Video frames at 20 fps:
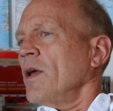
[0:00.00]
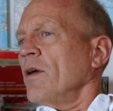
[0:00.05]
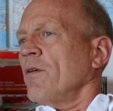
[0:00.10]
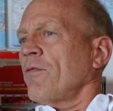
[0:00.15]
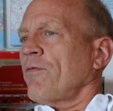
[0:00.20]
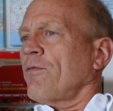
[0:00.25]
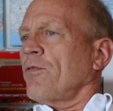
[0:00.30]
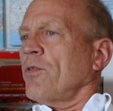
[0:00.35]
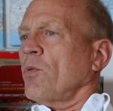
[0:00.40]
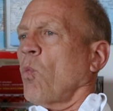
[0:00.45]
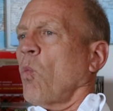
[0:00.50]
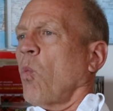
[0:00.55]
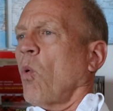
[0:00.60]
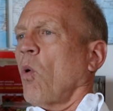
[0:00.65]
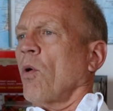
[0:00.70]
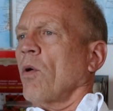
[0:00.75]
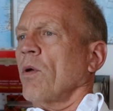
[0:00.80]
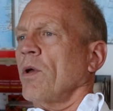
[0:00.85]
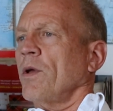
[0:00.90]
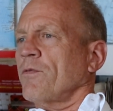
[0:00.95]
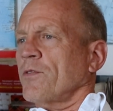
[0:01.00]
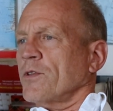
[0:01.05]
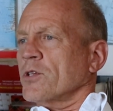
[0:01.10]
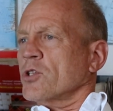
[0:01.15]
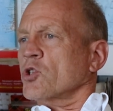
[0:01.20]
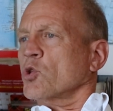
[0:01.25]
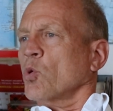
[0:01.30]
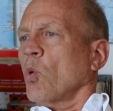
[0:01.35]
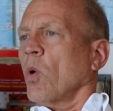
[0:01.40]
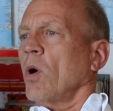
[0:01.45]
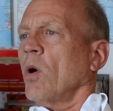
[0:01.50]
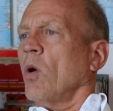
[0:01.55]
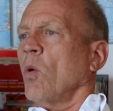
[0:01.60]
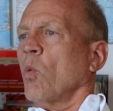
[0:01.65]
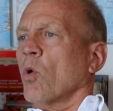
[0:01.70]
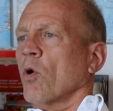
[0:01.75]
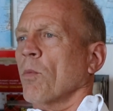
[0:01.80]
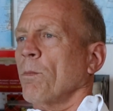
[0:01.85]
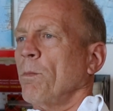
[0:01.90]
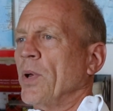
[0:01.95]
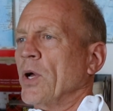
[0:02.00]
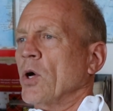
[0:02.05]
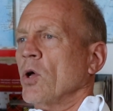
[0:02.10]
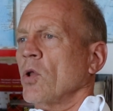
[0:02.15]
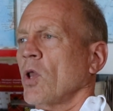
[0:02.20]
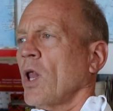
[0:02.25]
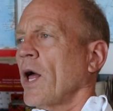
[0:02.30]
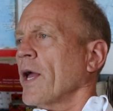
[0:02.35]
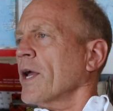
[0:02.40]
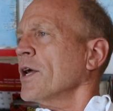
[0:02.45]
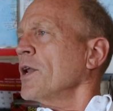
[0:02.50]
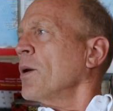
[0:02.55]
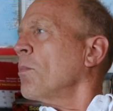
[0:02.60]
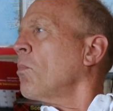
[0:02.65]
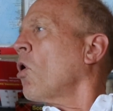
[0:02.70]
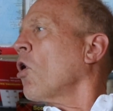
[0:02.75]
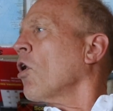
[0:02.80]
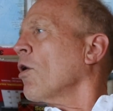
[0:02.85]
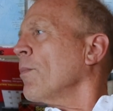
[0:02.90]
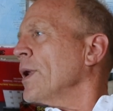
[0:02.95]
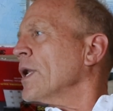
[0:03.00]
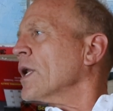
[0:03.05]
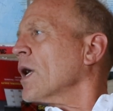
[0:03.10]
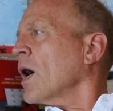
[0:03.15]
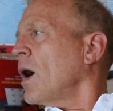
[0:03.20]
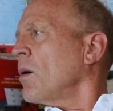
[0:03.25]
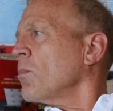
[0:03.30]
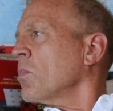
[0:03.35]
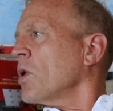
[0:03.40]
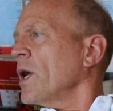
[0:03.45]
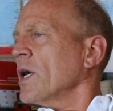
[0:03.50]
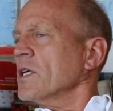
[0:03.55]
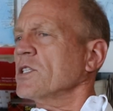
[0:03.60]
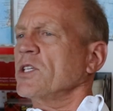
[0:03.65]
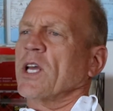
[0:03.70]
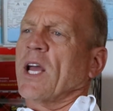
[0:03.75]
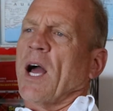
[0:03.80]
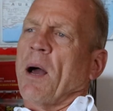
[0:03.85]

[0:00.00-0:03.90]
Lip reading: If the soil were built like an apartment complex, you